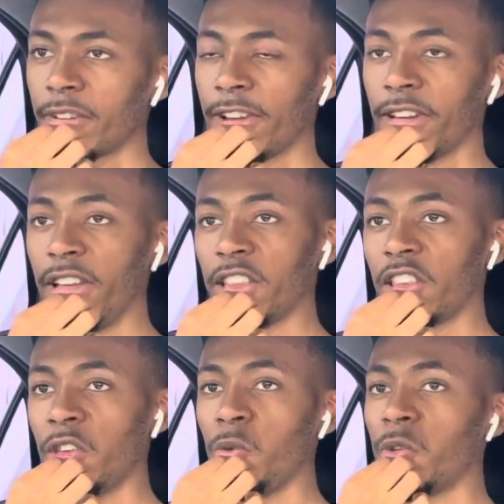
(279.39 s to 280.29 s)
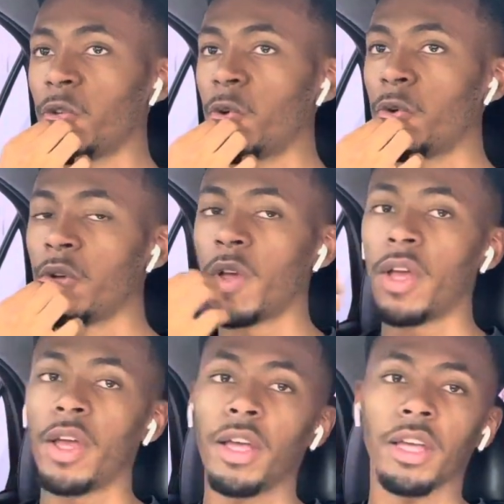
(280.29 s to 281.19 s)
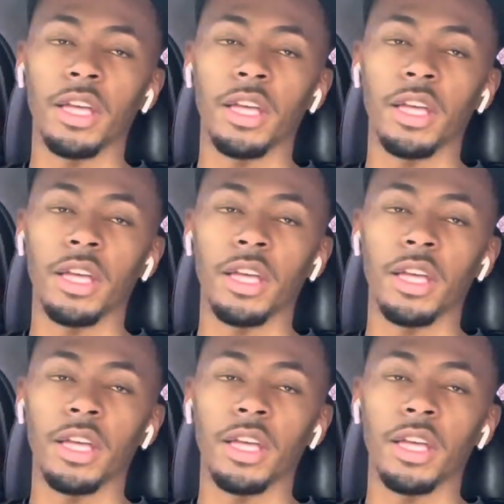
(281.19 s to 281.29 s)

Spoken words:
another thing you can do